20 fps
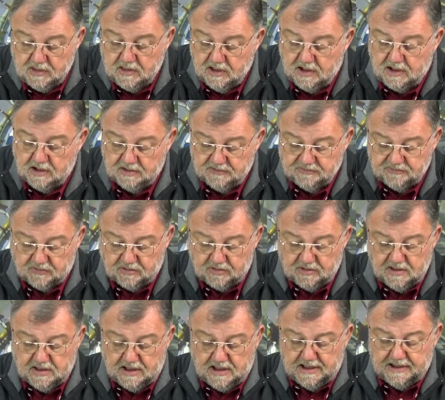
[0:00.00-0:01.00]
a USB
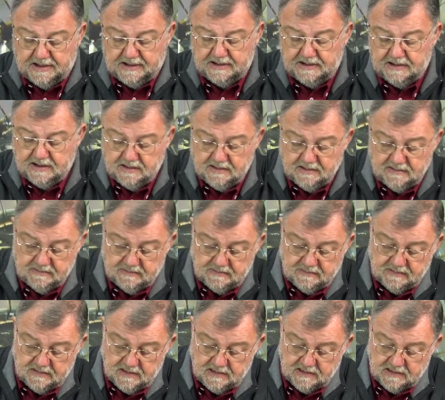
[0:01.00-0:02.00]
interface.
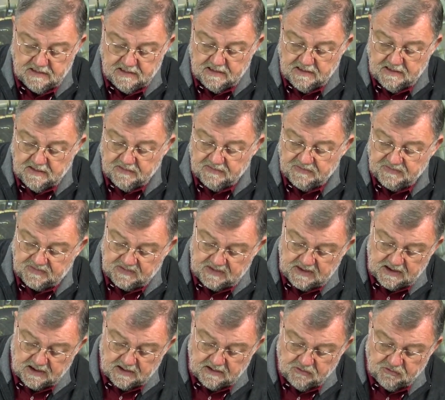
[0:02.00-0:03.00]

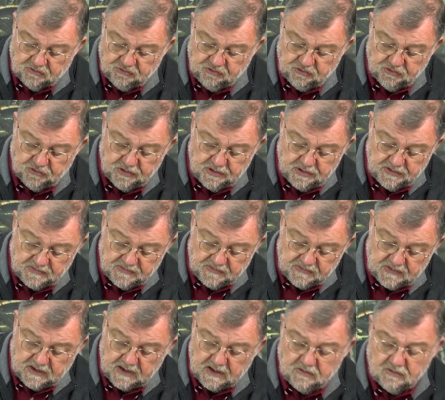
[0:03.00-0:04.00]
It can
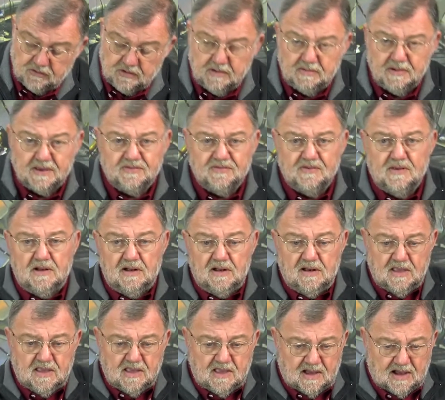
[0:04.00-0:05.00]
also be charged with
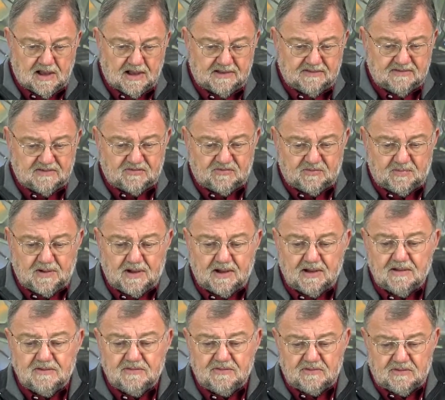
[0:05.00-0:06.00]
this.
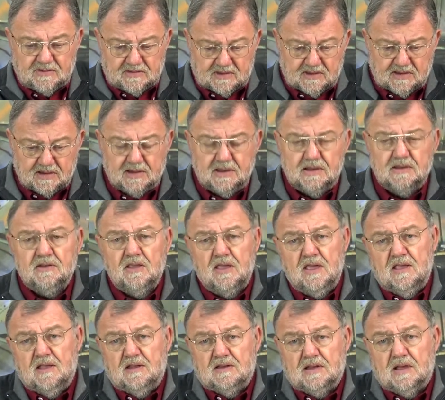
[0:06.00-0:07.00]
So a very
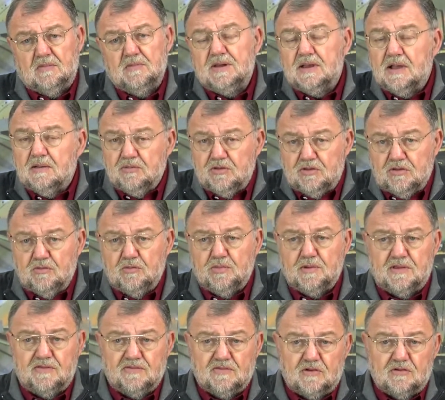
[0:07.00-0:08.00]
nice universal
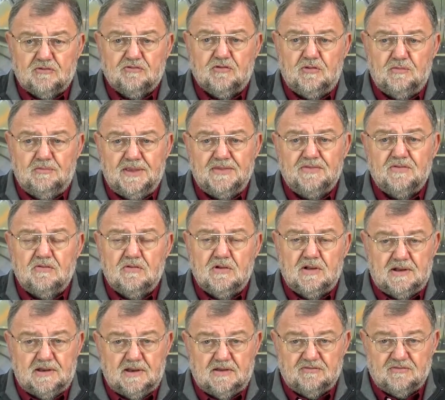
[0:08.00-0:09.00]
applicable
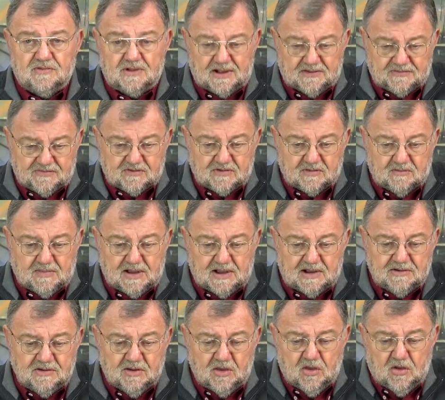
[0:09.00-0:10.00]
device.
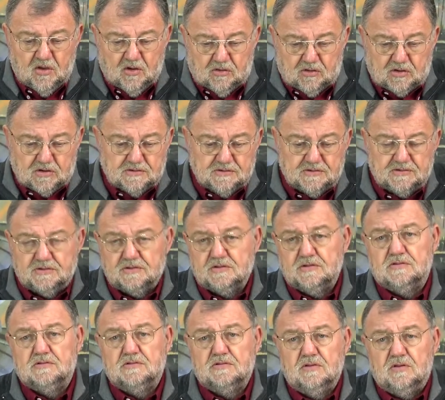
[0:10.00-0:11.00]
With
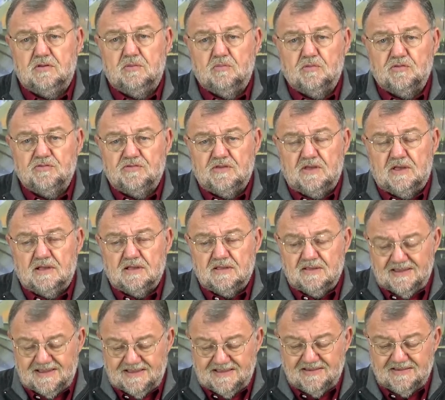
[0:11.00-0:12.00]
this I have also
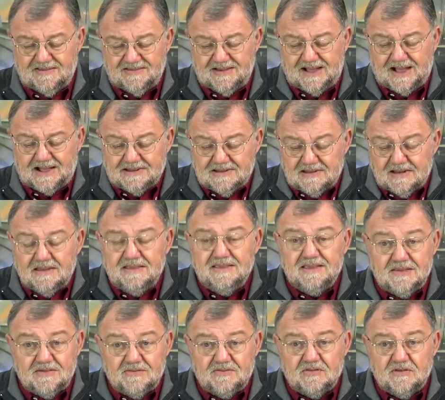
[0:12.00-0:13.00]
done measurements on the
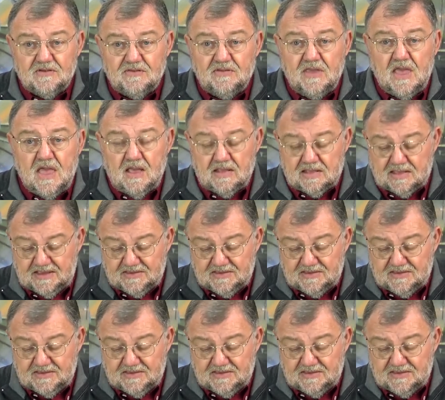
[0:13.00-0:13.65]
streets,